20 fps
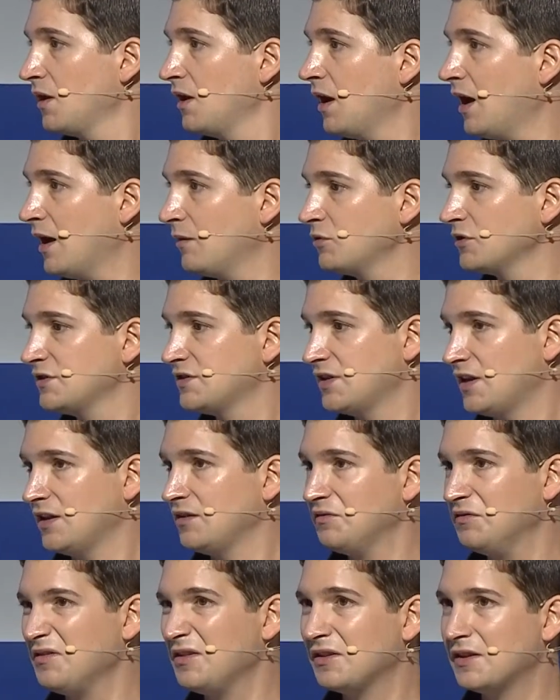I would say
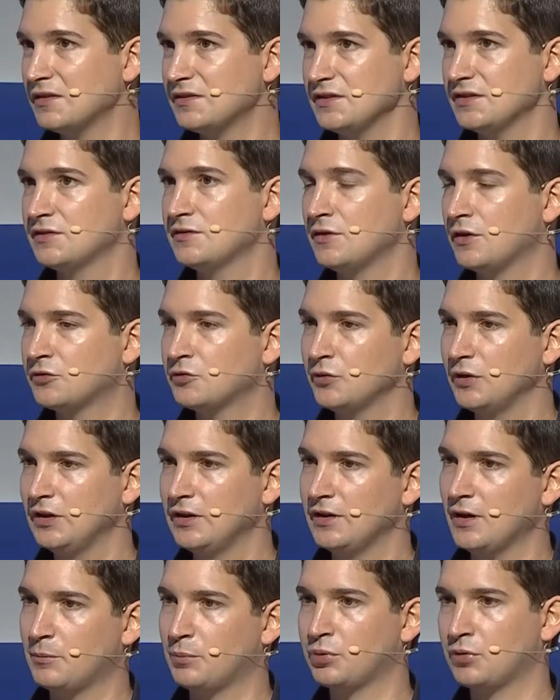this is not really
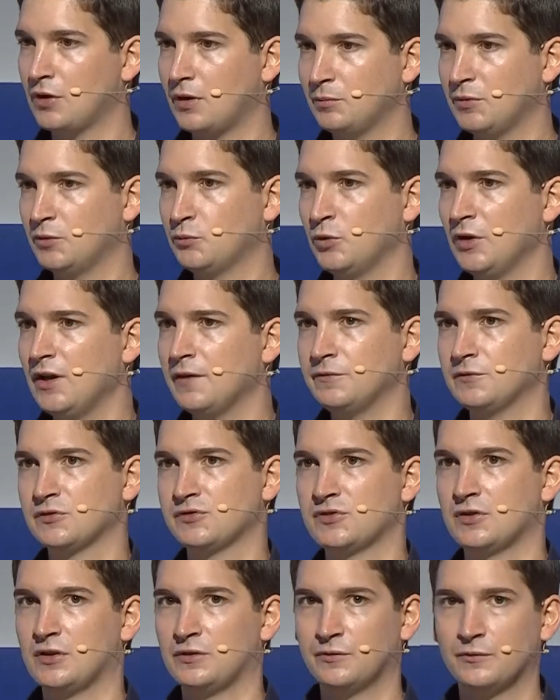a problem we have to
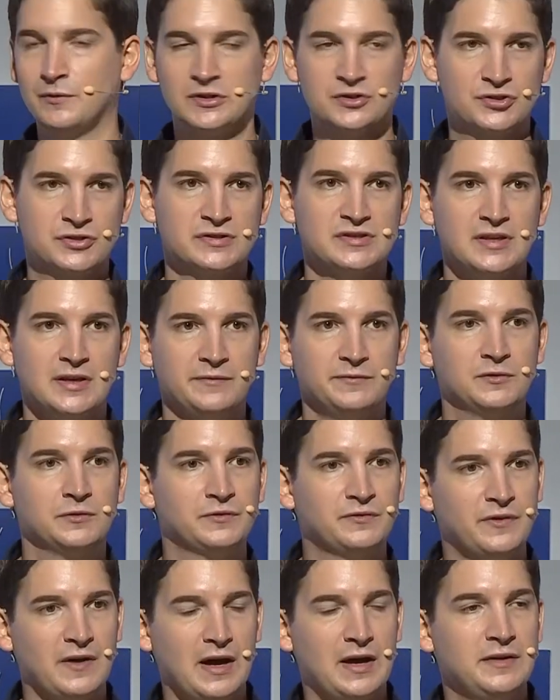solve. We just have to
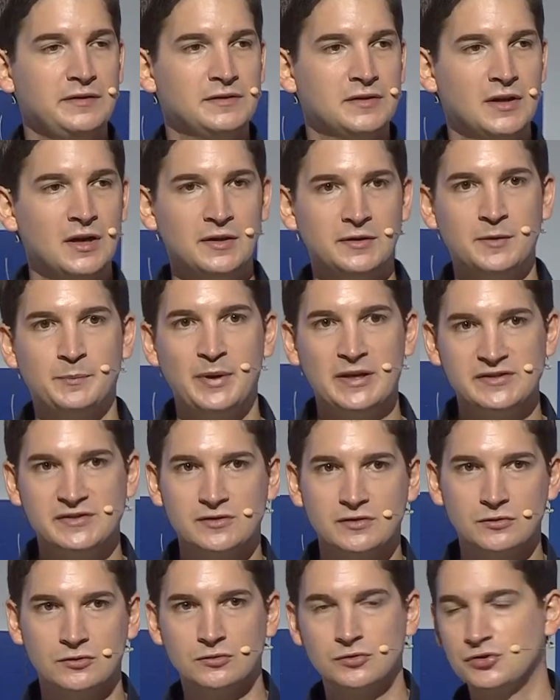find the best
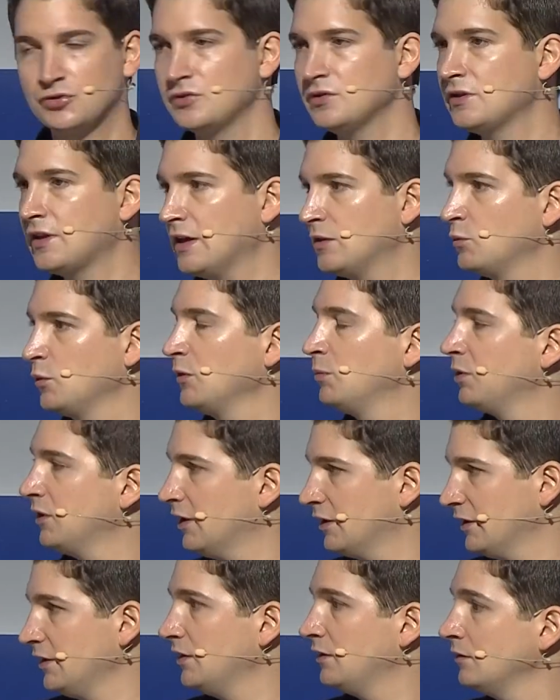solution that we
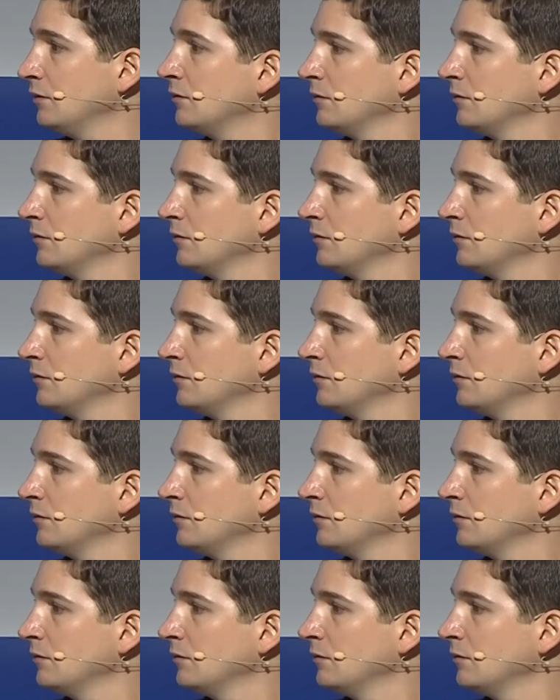plug in.